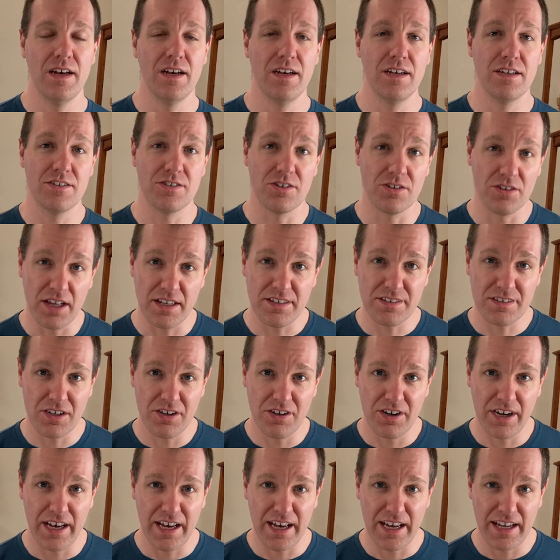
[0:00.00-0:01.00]
So let's go
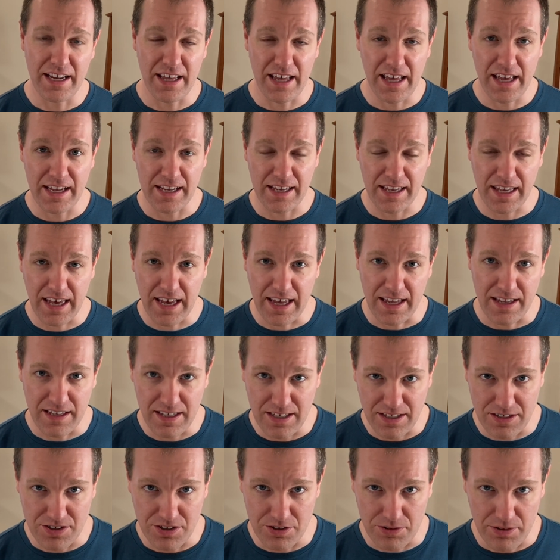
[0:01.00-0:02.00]
ahead and get
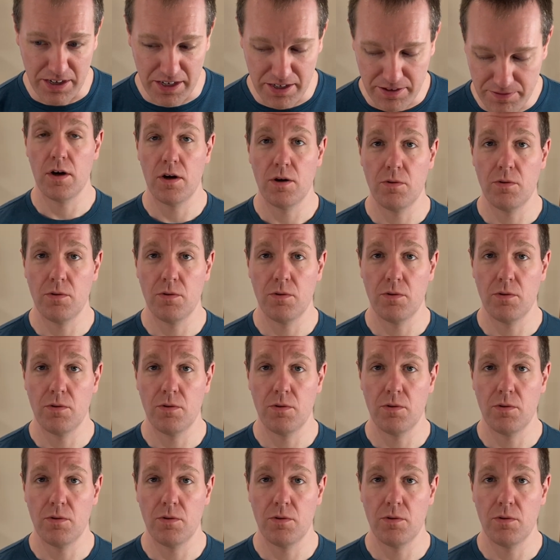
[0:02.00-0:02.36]
into it.